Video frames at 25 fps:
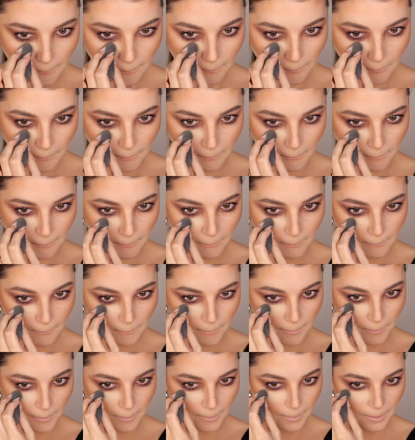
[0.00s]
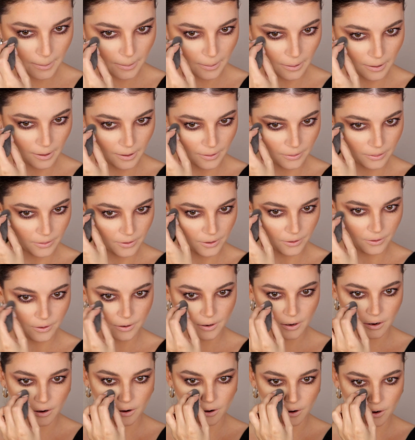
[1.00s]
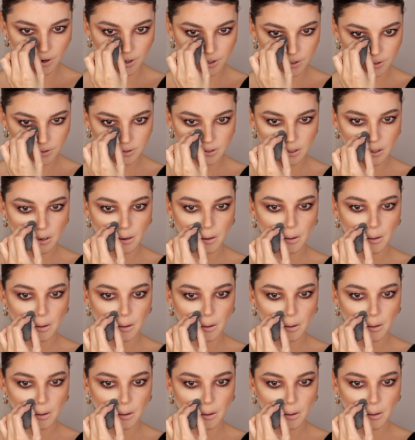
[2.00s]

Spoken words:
to put it under the eyes.